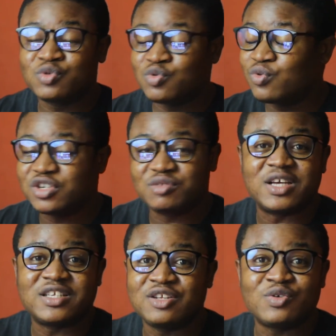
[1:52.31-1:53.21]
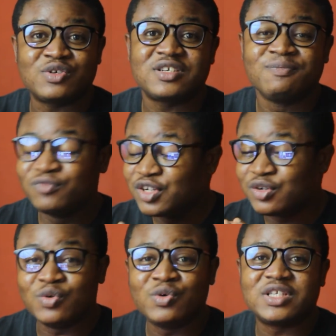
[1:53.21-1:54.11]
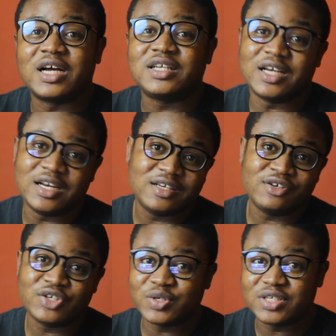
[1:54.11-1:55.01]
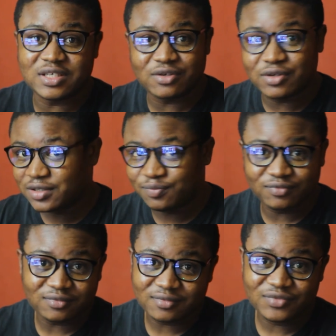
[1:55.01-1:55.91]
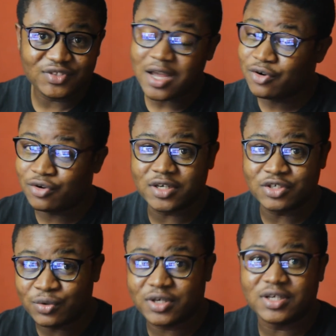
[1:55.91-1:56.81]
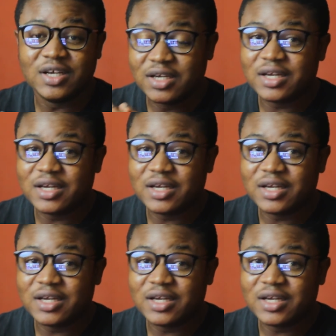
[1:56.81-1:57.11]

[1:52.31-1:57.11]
Those who watch my status knows that Charlie, Gracious is not a joke.